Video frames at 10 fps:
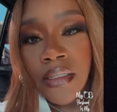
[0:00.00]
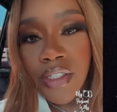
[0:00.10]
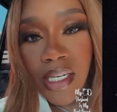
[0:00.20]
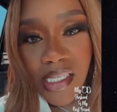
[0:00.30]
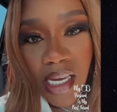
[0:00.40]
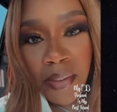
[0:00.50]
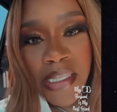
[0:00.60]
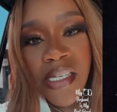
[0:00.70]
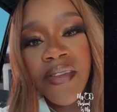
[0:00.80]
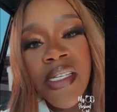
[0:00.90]
try to take
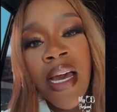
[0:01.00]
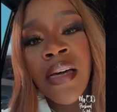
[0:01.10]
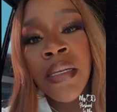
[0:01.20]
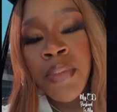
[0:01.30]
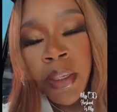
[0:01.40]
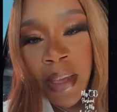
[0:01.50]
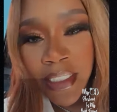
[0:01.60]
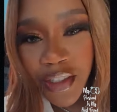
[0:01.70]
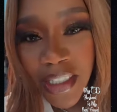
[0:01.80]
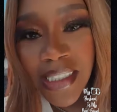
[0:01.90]
myself down and bring
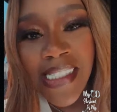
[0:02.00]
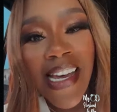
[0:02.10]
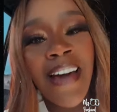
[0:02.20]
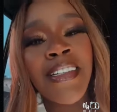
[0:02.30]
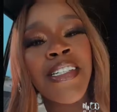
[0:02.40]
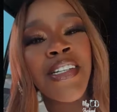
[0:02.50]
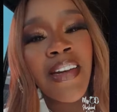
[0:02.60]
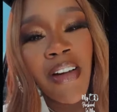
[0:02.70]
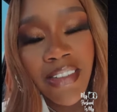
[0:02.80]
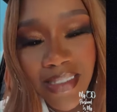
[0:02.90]
my adrenaline down
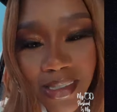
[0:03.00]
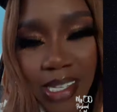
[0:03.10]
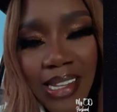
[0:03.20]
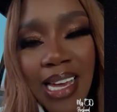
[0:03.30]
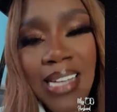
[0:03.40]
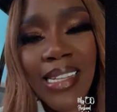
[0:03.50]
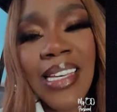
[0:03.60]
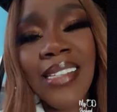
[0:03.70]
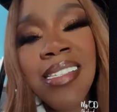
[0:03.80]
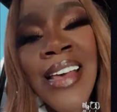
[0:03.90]
and all those other kind of
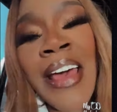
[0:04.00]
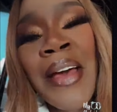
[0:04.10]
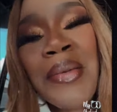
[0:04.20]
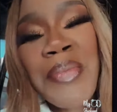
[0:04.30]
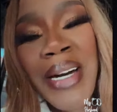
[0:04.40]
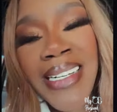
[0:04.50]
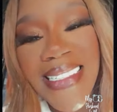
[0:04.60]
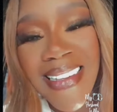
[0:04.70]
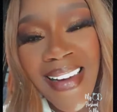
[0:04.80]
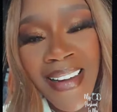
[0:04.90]
things. But
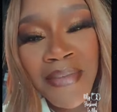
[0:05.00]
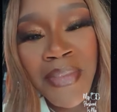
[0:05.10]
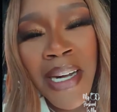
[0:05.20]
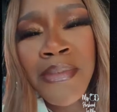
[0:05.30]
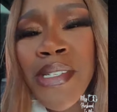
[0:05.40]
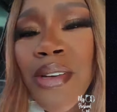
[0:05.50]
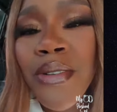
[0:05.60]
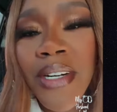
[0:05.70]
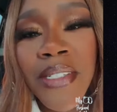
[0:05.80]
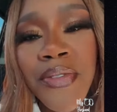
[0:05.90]
I'm
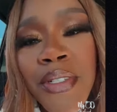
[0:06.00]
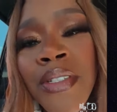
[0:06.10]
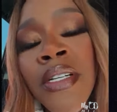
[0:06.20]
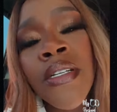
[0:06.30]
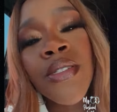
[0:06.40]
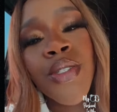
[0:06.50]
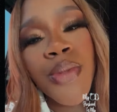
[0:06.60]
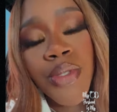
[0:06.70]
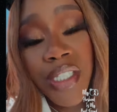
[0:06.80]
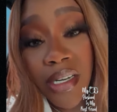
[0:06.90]
so grateful
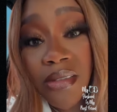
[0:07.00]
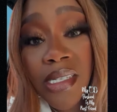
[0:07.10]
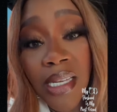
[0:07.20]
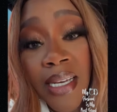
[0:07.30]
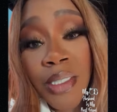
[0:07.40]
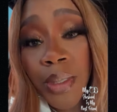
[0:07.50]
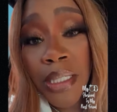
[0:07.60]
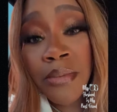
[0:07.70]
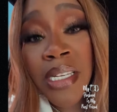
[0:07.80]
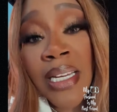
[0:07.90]
to share the stage with
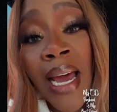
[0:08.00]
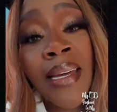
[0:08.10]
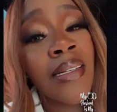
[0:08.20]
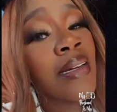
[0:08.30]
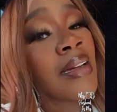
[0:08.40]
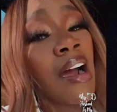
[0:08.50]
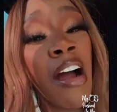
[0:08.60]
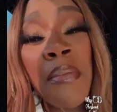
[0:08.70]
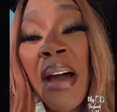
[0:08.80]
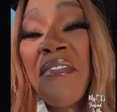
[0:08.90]
them tonight
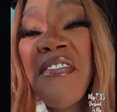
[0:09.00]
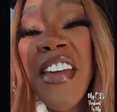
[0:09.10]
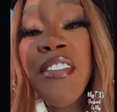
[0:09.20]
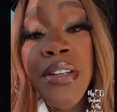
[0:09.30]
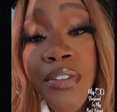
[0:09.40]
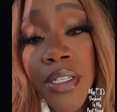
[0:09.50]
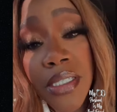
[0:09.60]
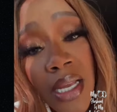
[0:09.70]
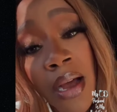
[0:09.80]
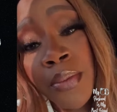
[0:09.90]
on my very
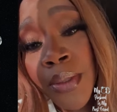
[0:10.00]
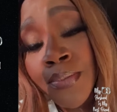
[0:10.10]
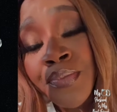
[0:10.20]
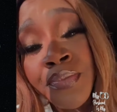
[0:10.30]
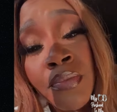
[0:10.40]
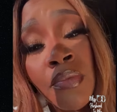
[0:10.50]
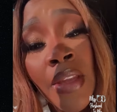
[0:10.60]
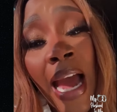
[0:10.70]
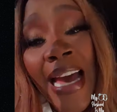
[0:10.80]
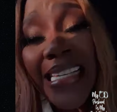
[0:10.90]
first album.
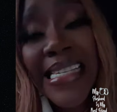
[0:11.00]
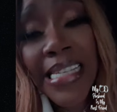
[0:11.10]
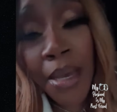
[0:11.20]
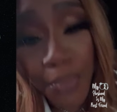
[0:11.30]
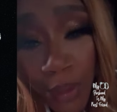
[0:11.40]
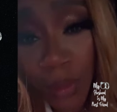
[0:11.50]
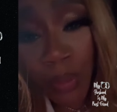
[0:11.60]
I sampled